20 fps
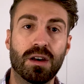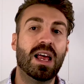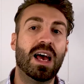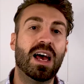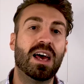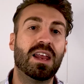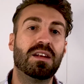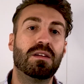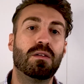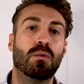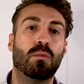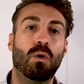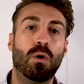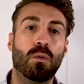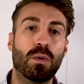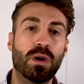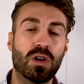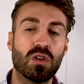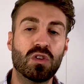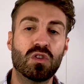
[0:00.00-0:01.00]
And what
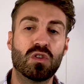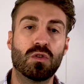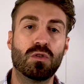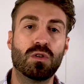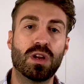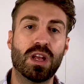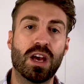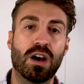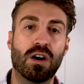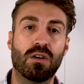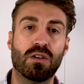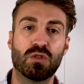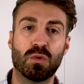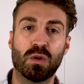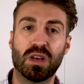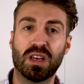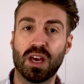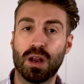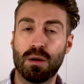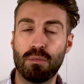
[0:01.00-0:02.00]
we can do now is we
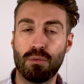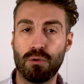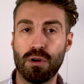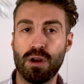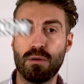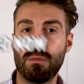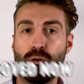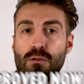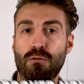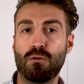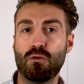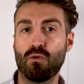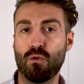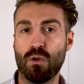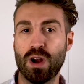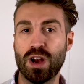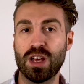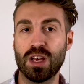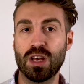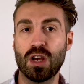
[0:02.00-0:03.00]
can get a pre-approval
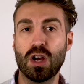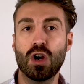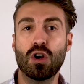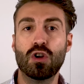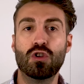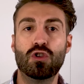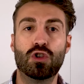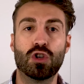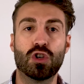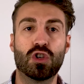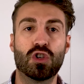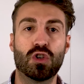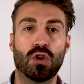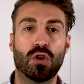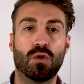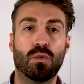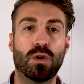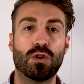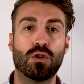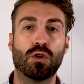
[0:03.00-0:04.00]
ready just
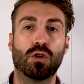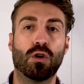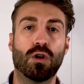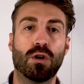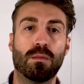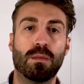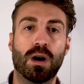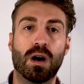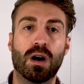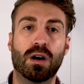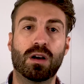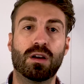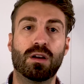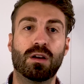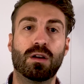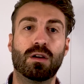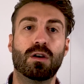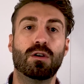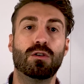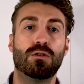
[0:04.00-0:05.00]
so when you go to
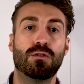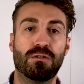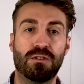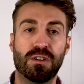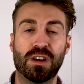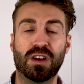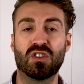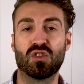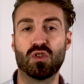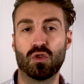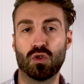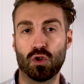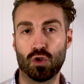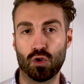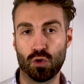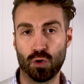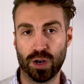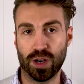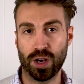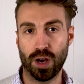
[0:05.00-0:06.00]
market, your finger's on the
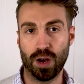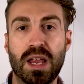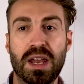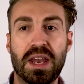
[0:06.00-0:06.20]
trigger.